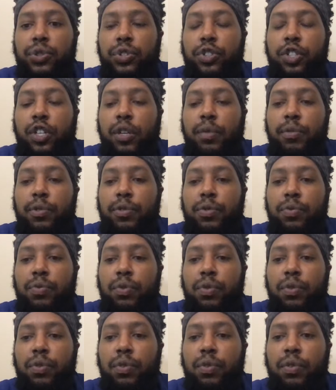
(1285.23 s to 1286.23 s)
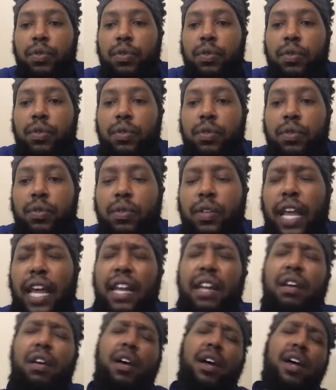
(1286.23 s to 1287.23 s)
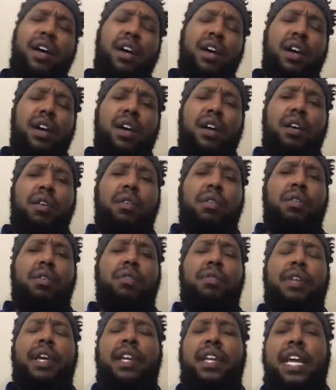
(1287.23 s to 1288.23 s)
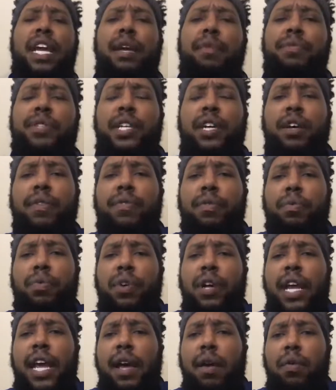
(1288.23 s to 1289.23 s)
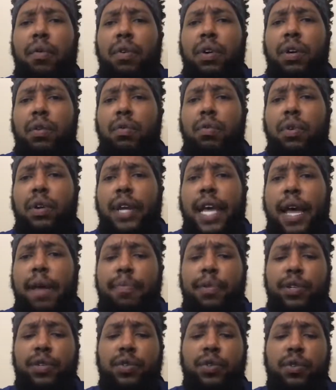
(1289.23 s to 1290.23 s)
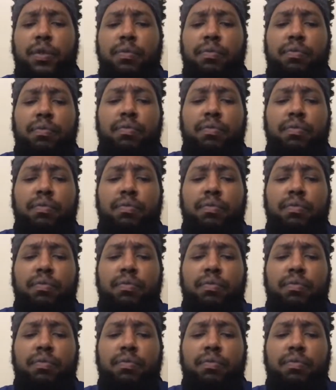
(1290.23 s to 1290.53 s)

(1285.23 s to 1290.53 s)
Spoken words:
Travis Ward. That name sound from what happened to him?